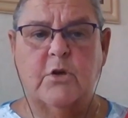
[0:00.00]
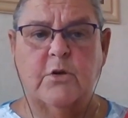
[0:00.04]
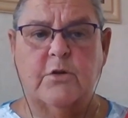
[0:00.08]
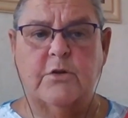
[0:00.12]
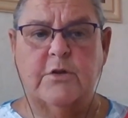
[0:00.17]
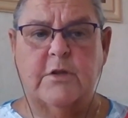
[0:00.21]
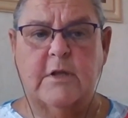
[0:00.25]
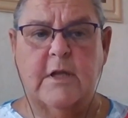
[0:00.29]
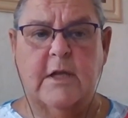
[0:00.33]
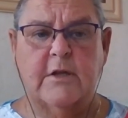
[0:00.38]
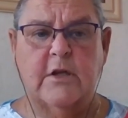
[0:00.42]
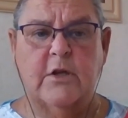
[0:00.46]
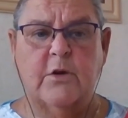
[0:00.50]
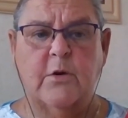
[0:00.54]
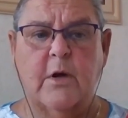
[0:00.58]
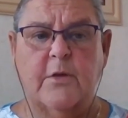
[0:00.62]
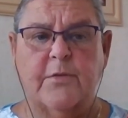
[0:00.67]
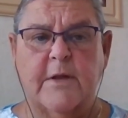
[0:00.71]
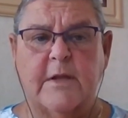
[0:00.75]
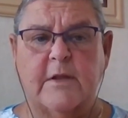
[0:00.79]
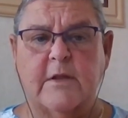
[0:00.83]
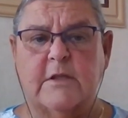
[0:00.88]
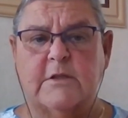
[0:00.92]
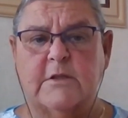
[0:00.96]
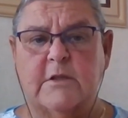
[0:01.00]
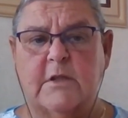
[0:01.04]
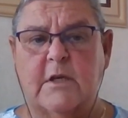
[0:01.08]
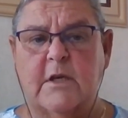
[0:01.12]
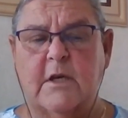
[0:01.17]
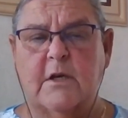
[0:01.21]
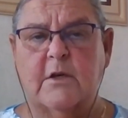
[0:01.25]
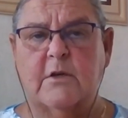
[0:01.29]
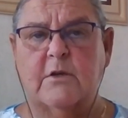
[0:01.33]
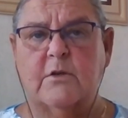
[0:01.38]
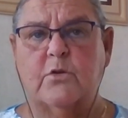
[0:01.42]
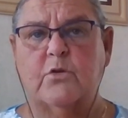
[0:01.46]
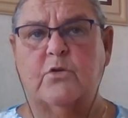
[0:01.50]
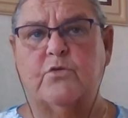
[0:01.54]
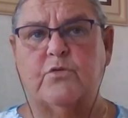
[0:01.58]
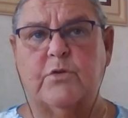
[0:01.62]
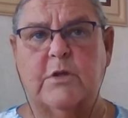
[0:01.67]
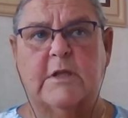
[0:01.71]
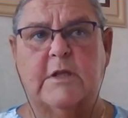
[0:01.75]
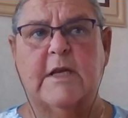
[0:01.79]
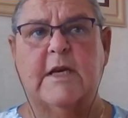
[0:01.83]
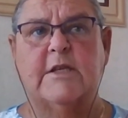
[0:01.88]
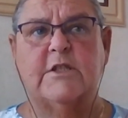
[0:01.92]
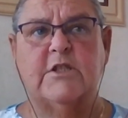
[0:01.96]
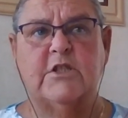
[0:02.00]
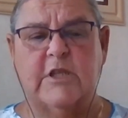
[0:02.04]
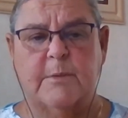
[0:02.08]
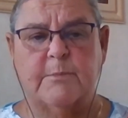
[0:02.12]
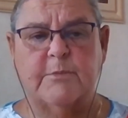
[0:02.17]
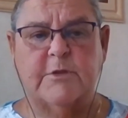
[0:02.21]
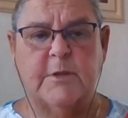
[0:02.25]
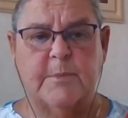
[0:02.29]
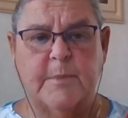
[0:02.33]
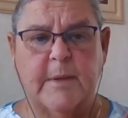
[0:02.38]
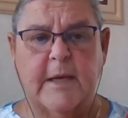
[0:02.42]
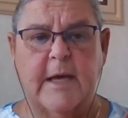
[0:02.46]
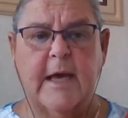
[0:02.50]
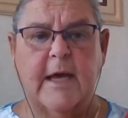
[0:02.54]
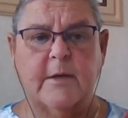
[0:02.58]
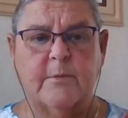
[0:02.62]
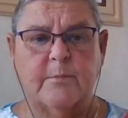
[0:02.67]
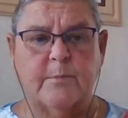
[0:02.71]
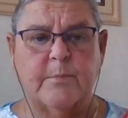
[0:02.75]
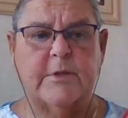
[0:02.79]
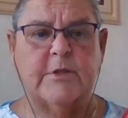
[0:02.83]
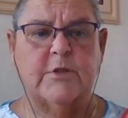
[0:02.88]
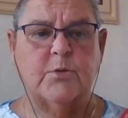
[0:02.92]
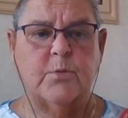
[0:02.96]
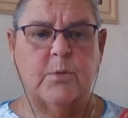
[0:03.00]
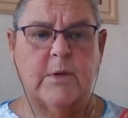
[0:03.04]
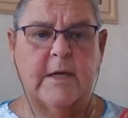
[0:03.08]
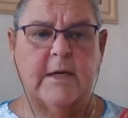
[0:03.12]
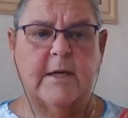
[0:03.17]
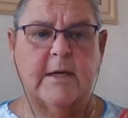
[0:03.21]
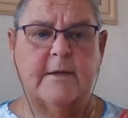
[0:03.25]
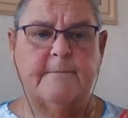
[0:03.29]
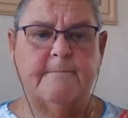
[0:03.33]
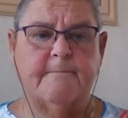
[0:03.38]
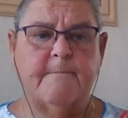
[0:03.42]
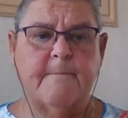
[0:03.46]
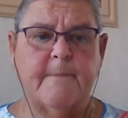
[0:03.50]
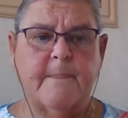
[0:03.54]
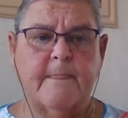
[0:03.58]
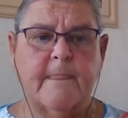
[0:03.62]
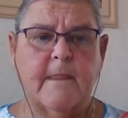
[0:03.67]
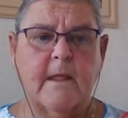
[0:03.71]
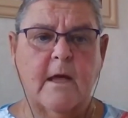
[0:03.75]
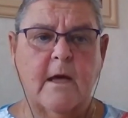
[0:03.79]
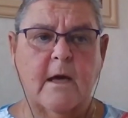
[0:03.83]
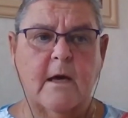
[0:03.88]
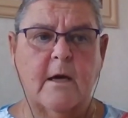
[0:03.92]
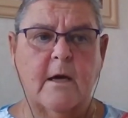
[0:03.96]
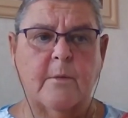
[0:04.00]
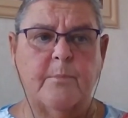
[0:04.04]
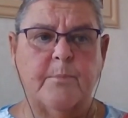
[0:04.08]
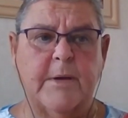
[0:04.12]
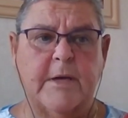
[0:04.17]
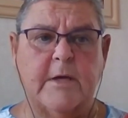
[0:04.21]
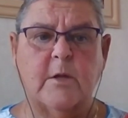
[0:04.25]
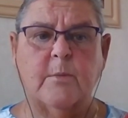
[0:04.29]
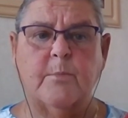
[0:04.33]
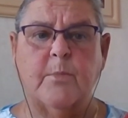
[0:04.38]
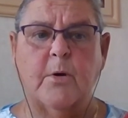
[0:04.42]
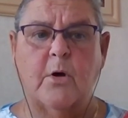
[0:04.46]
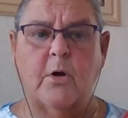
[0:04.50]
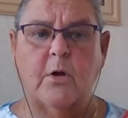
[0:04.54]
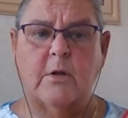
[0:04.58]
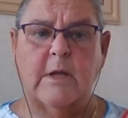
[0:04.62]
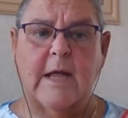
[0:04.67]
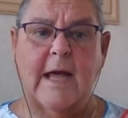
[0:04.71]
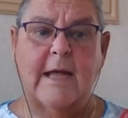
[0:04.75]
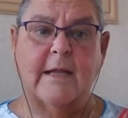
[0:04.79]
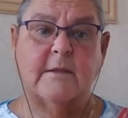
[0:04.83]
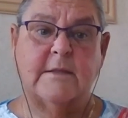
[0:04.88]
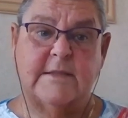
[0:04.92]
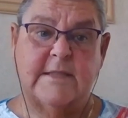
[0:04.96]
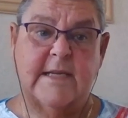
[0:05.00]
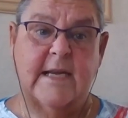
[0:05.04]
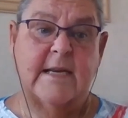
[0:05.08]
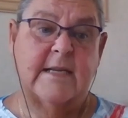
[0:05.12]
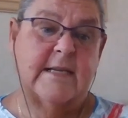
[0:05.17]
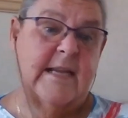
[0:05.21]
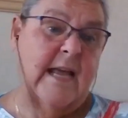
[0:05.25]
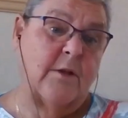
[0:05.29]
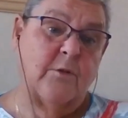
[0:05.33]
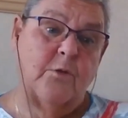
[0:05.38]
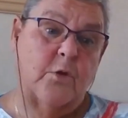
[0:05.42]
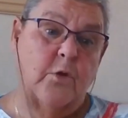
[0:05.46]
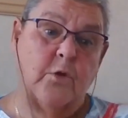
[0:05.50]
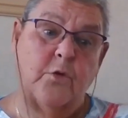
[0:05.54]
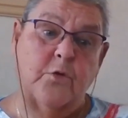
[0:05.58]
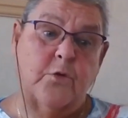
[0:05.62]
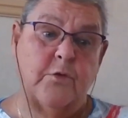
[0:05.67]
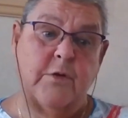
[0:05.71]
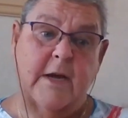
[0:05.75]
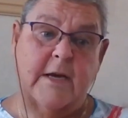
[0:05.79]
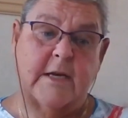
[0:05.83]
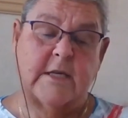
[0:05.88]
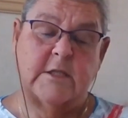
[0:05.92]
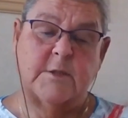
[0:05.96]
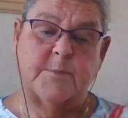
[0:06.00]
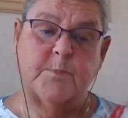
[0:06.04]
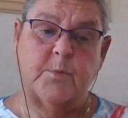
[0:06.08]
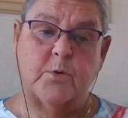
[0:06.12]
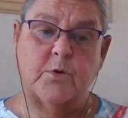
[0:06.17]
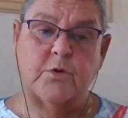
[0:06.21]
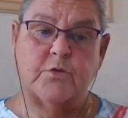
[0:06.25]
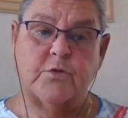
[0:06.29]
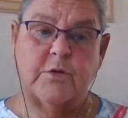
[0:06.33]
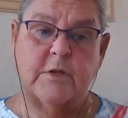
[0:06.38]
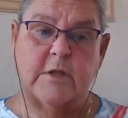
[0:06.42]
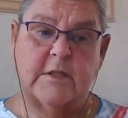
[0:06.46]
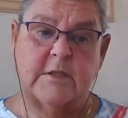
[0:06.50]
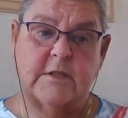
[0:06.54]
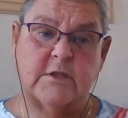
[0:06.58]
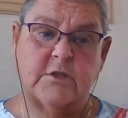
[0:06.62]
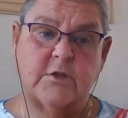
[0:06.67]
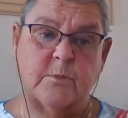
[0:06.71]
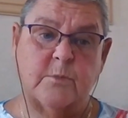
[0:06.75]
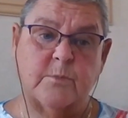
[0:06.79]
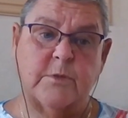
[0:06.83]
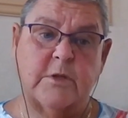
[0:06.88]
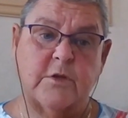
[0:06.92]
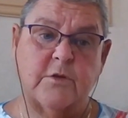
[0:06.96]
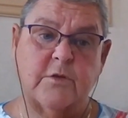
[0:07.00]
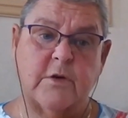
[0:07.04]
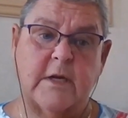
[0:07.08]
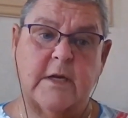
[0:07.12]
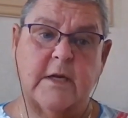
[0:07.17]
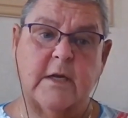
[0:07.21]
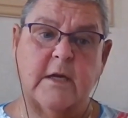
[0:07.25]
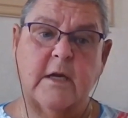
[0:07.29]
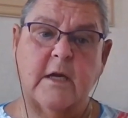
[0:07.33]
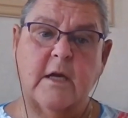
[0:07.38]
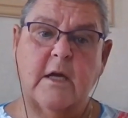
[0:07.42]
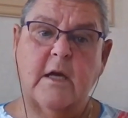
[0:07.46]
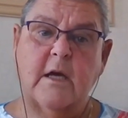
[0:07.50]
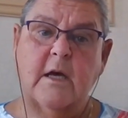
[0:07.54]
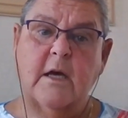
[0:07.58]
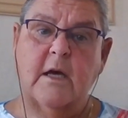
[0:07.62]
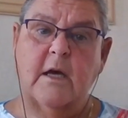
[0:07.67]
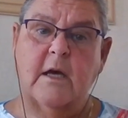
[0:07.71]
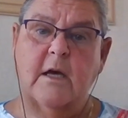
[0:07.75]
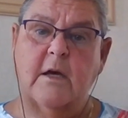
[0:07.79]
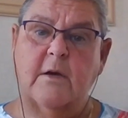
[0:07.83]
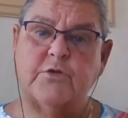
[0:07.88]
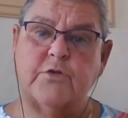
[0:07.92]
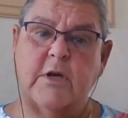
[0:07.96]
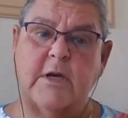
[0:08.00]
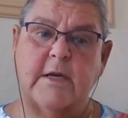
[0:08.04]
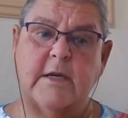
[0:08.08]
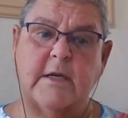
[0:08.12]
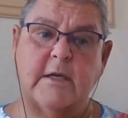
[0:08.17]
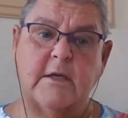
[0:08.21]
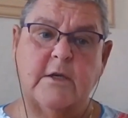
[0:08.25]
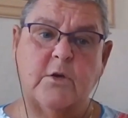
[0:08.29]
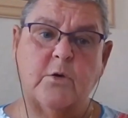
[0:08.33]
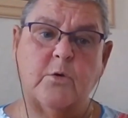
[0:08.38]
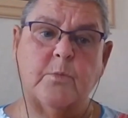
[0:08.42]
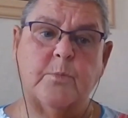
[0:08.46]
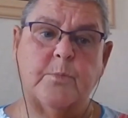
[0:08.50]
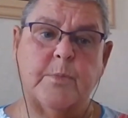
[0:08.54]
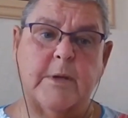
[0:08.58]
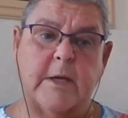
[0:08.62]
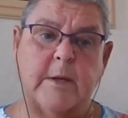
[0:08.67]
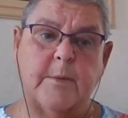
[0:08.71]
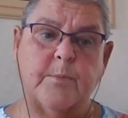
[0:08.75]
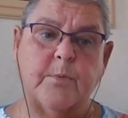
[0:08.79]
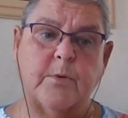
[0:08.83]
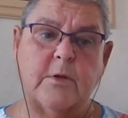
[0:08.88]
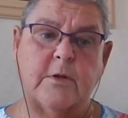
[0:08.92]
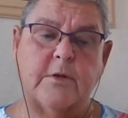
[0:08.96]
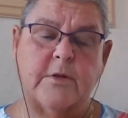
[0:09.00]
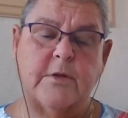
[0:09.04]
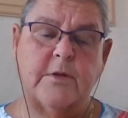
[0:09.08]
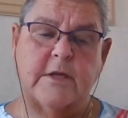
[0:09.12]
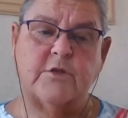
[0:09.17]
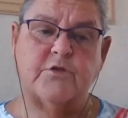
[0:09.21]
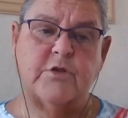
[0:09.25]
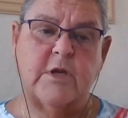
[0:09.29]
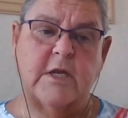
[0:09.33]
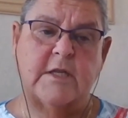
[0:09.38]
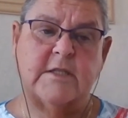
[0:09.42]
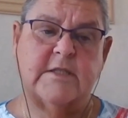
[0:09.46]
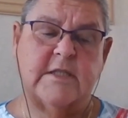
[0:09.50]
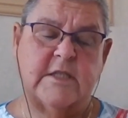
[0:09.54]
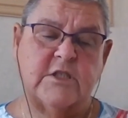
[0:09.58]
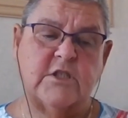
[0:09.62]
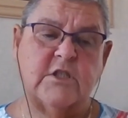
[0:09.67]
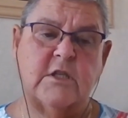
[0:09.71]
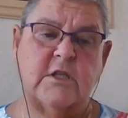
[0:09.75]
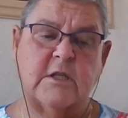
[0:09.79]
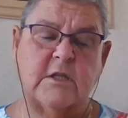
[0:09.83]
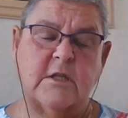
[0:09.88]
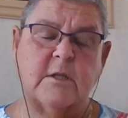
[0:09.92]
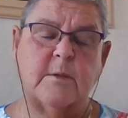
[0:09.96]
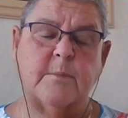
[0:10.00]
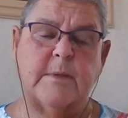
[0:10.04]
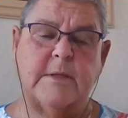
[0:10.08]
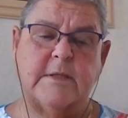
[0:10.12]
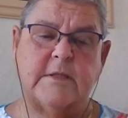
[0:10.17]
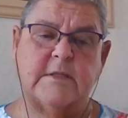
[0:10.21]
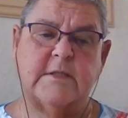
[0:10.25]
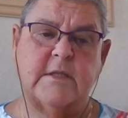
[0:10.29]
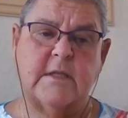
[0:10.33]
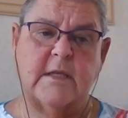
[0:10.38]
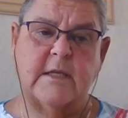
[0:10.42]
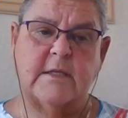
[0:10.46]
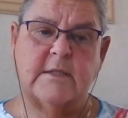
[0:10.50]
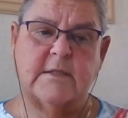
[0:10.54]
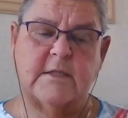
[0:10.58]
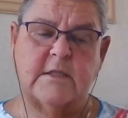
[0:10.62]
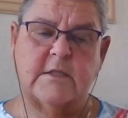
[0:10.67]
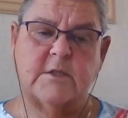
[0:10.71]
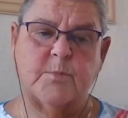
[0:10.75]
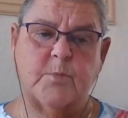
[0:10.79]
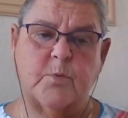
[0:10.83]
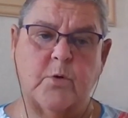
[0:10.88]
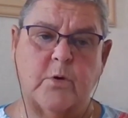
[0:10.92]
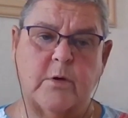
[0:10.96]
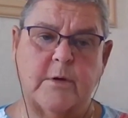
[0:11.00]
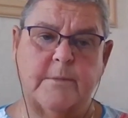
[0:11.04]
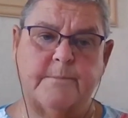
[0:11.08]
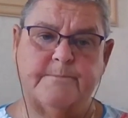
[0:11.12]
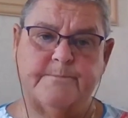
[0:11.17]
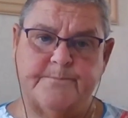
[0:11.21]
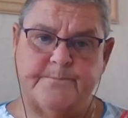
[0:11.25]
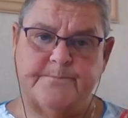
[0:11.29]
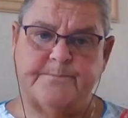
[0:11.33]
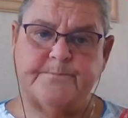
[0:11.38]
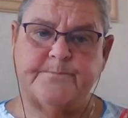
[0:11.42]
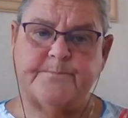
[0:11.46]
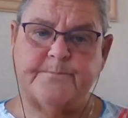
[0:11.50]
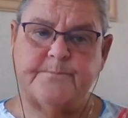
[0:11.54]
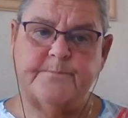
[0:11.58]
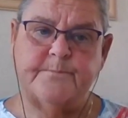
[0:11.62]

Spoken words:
So, I think there's a good relationship to be had between pickleball and tennis, other racket sports really to some degree, for training young people and transitioning them into the sport.